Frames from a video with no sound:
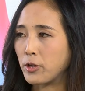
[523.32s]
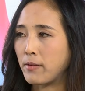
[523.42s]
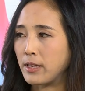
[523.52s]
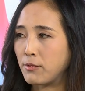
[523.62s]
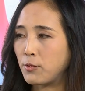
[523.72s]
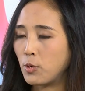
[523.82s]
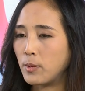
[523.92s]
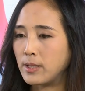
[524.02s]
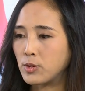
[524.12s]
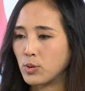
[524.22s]
going
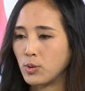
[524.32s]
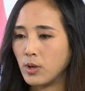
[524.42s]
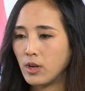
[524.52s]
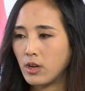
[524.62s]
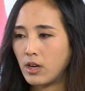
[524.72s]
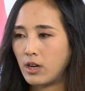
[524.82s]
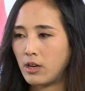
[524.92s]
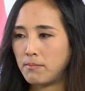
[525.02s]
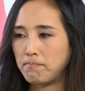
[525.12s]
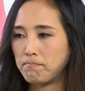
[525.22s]
forward or
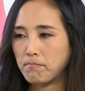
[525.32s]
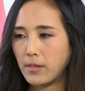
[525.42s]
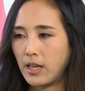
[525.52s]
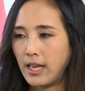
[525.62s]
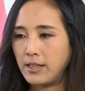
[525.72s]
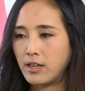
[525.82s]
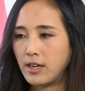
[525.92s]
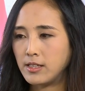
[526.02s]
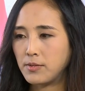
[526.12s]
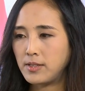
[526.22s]
um, any
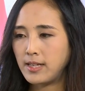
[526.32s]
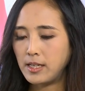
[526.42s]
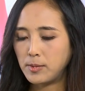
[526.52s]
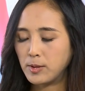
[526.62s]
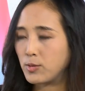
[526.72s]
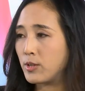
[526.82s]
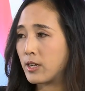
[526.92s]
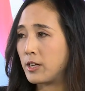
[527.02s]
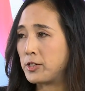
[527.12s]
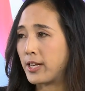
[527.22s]
kind of statement, we're
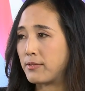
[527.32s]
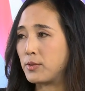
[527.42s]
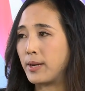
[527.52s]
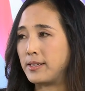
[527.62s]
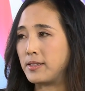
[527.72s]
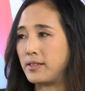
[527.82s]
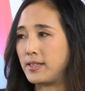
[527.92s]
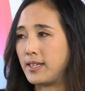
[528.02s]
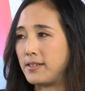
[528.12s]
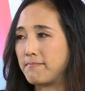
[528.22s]
going to have to wait and
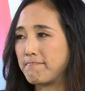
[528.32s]
see.